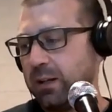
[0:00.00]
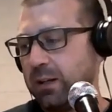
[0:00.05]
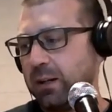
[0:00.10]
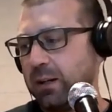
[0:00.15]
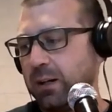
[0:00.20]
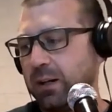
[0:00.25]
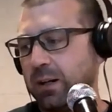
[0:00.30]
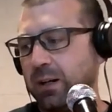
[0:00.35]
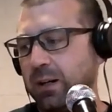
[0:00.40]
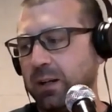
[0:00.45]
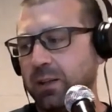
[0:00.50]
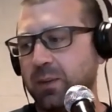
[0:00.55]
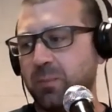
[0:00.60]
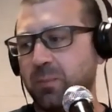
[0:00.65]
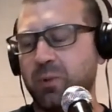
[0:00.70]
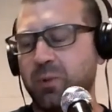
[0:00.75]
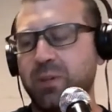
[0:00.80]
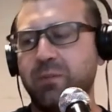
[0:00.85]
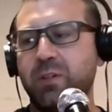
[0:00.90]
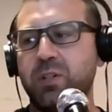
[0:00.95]
The
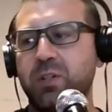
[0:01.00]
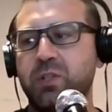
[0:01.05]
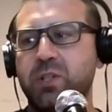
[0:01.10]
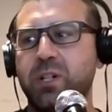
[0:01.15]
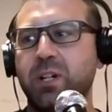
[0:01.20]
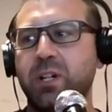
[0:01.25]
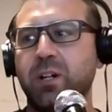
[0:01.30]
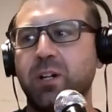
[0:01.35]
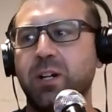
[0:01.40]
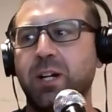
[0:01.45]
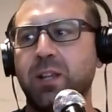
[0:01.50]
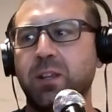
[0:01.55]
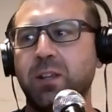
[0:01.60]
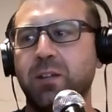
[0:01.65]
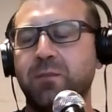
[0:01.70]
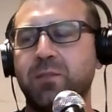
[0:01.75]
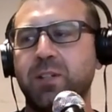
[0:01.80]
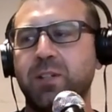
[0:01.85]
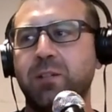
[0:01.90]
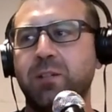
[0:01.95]
previous year I
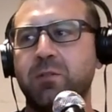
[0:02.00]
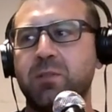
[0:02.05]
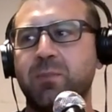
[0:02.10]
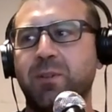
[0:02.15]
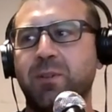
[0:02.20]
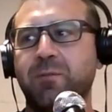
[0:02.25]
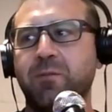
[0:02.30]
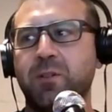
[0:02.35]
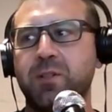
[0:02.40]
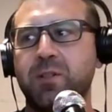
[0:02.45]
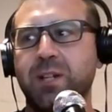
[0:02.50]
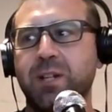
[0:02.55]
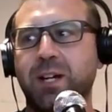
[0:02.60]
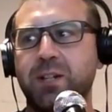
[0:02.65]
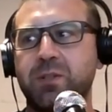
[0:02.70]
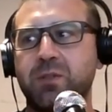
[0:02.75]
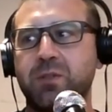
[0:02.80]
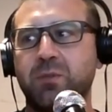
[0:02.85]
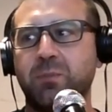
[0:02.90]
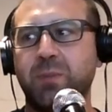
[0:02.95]
lifted, it was my first
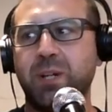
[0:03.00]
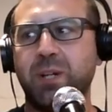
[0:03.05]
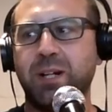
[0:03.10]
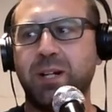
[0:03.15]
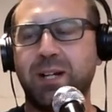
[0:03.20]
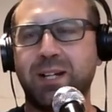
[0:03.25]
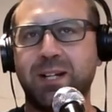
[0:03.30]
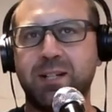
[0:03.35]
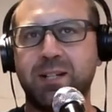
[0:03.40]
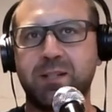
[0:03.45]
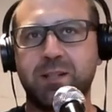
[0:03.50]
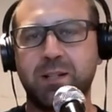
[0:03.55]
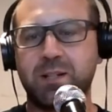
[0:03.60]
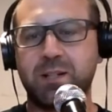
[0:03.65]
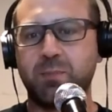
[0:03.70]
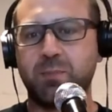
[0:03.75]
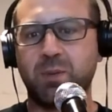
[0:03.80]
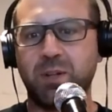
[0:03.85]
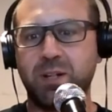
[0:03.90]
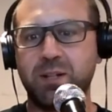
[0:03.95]
national meet. I got
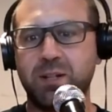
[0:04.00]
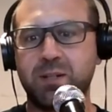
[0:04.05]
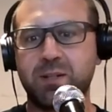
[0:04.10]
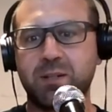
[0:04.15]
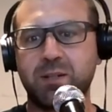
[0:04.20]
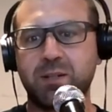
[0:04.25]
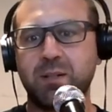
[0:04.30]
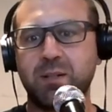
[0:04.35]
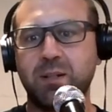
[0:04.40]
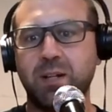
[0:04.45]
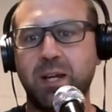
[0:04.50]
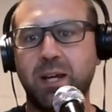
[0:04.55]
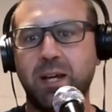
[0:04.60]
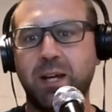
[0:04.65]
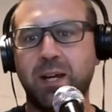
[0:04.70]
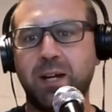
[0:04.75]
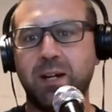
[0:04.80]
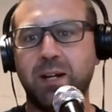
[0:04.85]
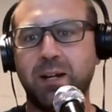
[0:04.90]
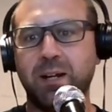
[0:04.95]
6th place,
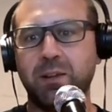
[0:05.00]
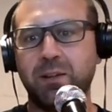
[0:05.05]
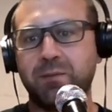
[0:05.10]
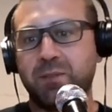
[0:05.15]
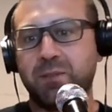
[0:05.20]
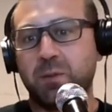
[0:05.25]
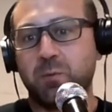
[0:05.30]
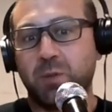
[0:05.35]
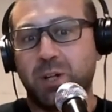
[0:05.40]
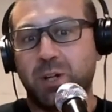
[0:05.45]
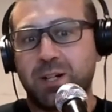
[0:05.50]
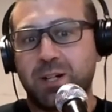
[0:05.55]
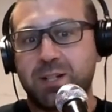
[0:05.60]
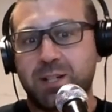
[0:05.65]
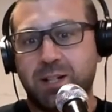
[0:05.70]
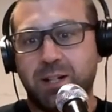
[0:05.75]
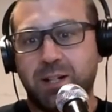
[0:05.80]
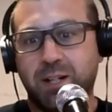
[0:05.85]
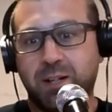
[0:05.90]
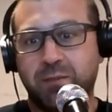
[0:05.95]
and I lifted raw because
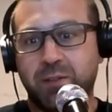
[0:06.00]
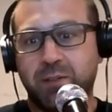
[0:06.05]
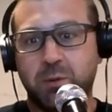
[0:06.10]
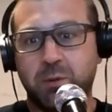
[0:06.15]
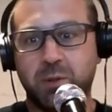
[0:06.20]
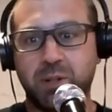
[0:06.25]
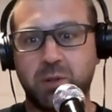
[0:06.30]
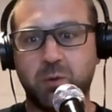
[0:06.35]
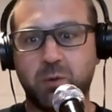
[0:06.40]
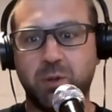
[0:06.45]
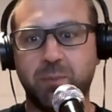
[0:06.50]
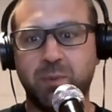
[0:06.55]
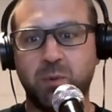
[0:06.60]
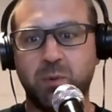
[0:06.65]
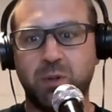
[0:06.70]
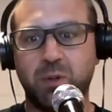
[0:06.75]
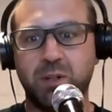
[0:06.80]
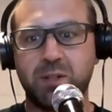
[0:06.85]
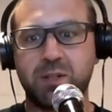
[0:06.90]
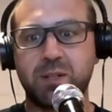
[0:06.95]
I didn't even know what equipment
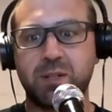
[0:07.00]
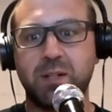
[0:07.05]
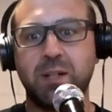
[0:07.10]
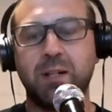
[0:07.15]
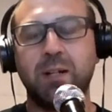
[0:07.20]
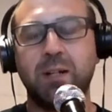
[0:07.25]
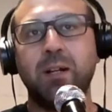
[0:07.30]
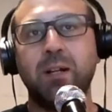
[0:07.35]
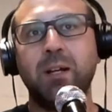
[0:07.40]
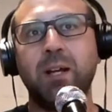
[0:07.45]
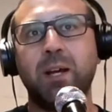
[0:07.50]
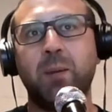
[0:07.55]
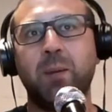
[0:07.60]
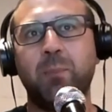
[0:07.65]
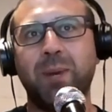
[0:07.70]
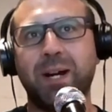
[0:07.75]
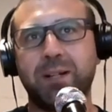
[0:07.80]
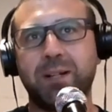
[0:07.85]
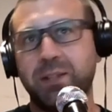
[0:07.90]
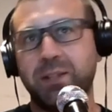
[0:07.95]
was. And
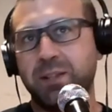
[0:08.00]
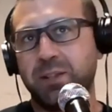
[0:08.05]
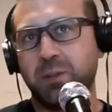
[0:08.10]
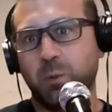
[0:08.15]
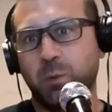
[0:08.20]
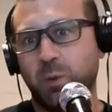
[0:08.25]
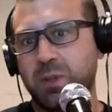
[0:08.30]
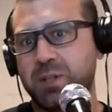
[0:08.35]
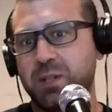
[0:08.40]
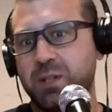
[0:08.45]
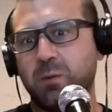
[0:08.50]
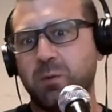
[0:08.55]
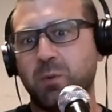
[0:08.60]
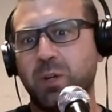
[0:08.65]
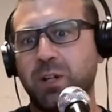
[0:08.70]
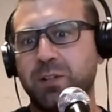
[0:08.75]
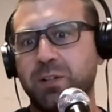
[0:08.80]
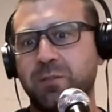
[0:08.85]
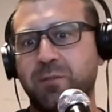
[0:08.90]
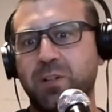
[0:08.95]
back then there was no
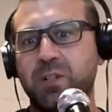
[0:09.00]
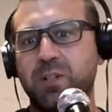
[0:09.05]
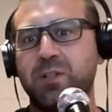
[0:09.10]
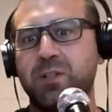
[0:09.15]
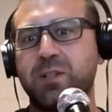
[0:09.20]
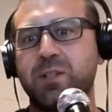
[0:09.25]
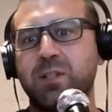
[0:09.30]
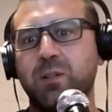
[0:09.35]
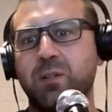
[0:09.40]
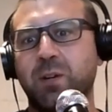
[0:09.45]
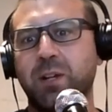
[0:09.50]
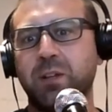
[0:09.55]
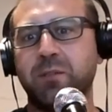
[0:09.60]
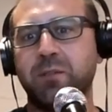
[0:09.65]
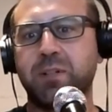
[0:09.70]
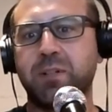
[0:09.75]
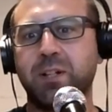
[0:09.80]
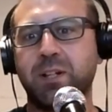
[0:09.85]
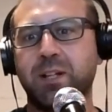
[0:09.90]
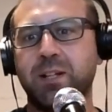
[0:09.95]
raw division. So I
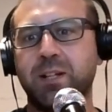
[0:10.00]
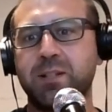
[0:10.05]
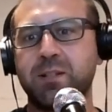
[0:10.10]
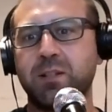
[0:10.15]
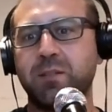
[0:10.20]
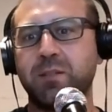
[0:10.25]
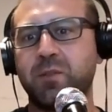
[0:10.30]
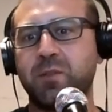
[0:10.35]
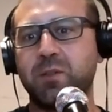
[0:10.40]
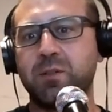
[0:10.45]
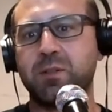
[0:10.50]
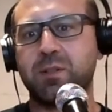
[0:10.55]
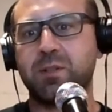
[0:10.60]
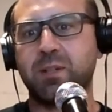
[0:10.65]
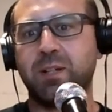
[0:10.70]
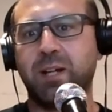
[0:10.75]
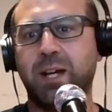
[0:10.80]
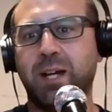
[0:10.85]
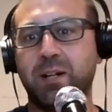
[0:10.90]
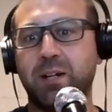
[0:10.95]
lifted against lifters
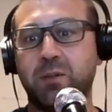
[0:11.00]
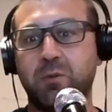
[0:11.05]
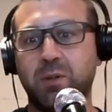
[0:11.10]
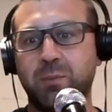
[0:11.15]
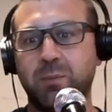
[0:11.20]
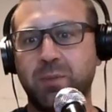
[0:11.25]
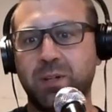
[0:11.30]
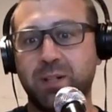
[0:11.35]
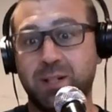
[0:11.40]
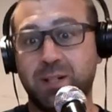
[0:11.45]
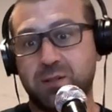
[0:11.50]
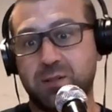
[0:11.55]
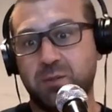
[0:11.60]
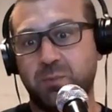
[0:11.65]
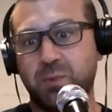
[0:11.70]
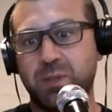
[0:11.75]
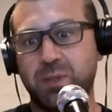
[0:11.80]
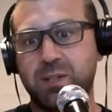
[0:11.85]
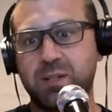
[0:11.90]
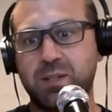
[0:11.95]
that had equipment, and I still
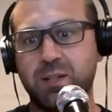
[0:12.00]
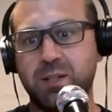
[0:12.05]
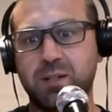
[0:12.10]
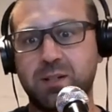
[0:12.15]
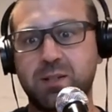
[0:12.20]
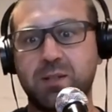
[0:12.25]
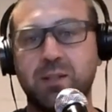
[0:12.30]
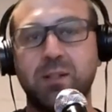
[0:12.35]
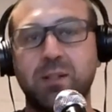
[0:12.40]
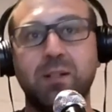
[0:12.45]
placed 6th.